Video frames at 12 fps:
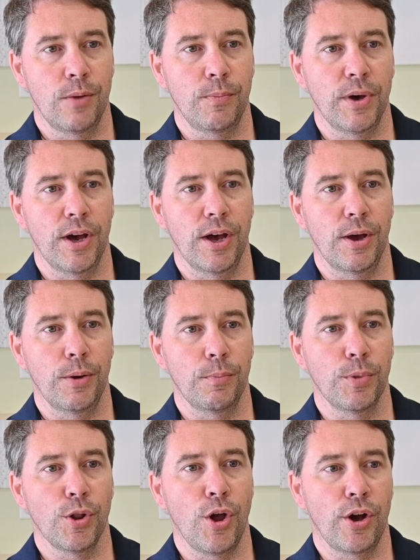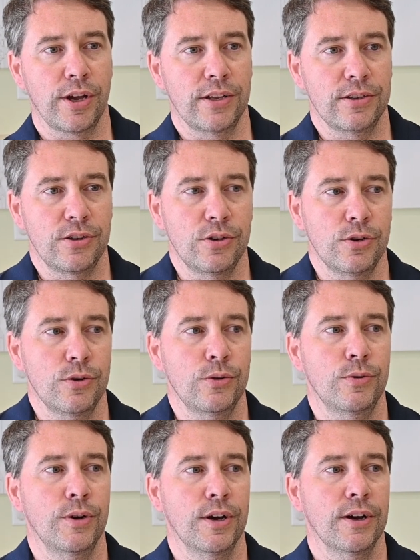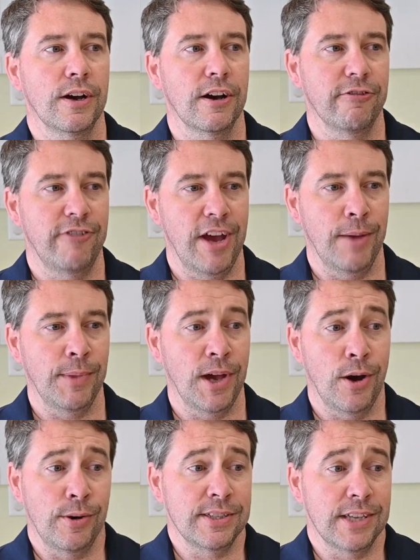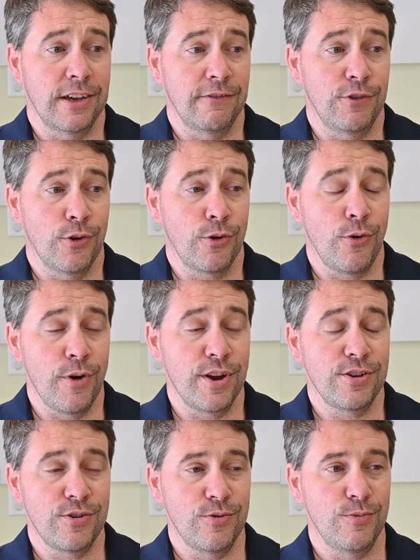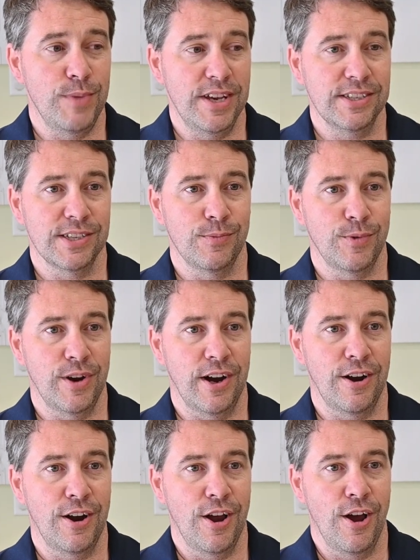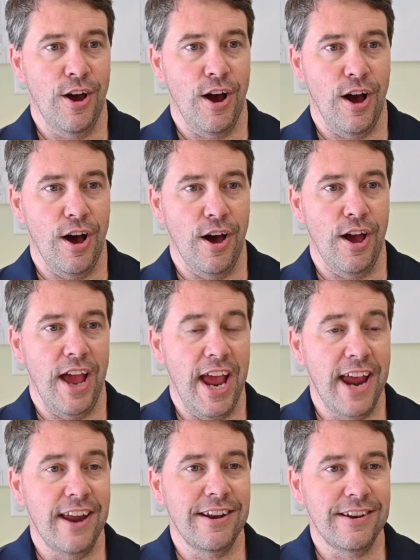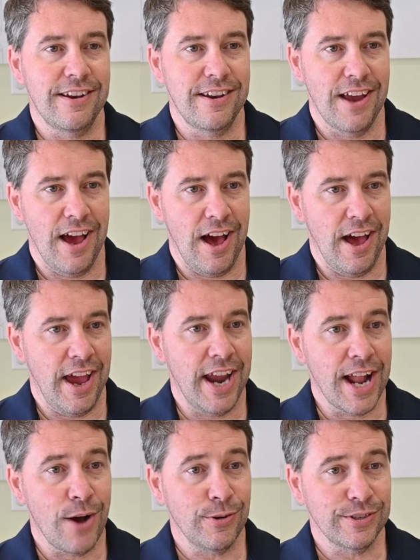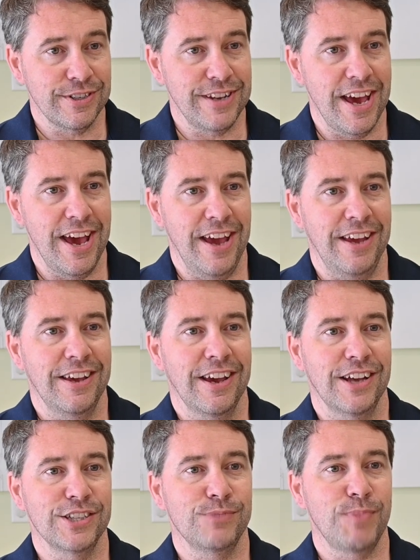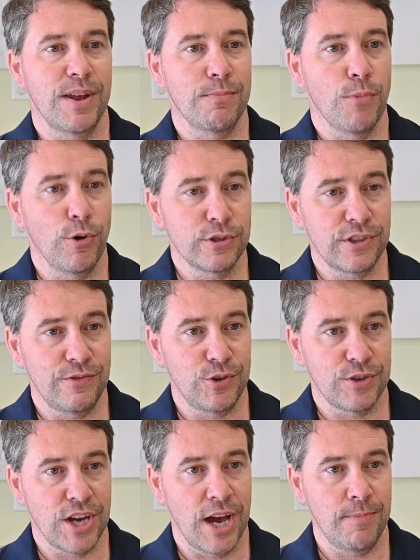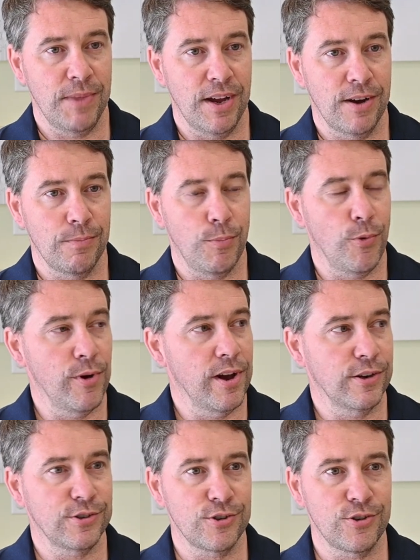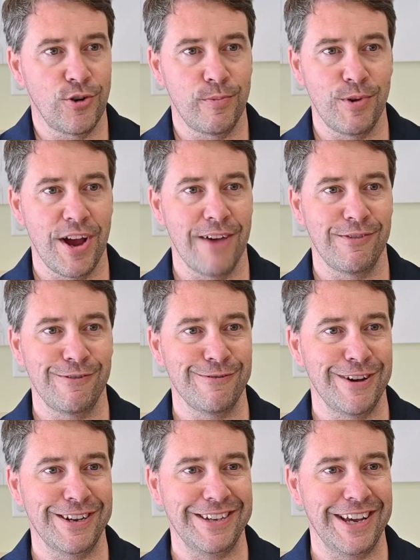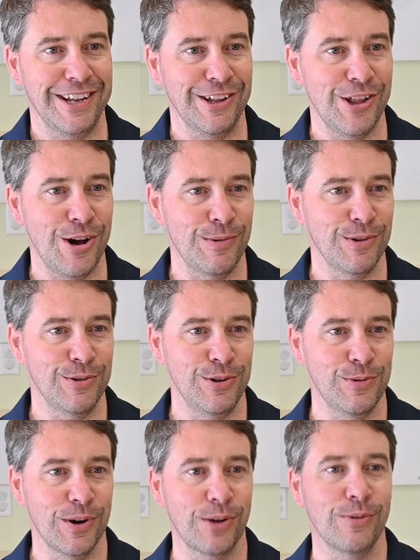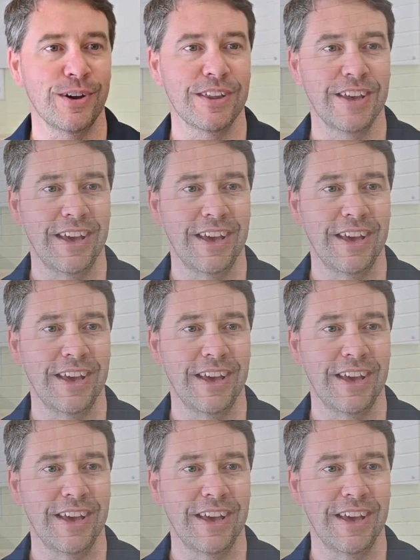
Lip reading: but belonging to a family. I always say if you're going to be somewhere 8 hours a day and spend most of your time there, boy, I sure hope you're having fun and getting along with who you work with.